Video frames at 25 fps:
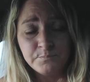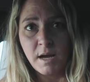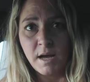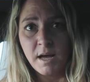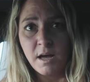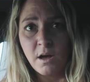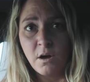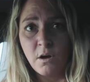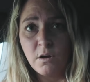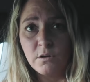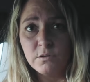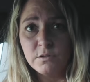
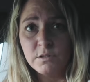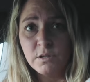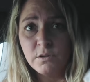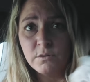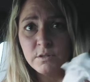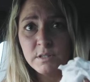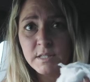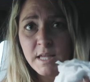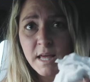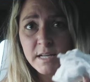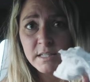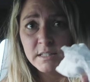I
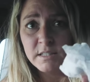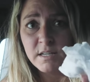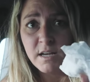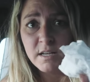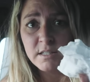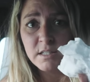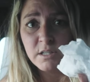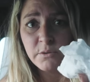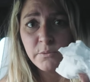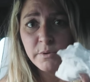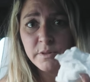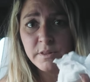also
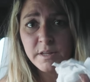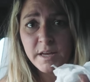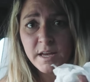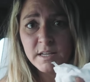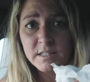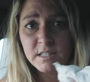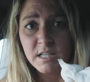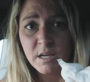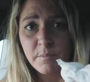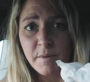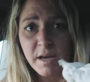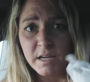sanitize it with
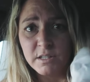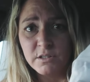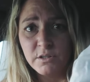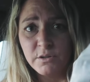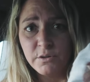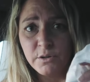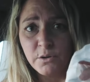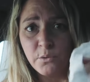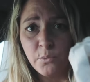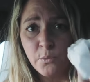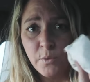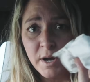
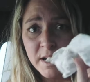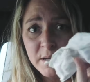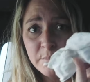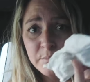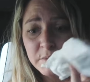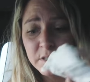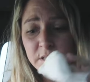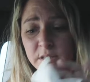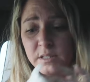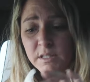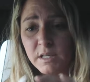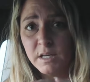antibacterial
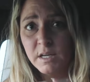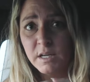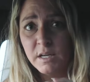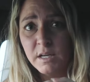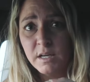wipes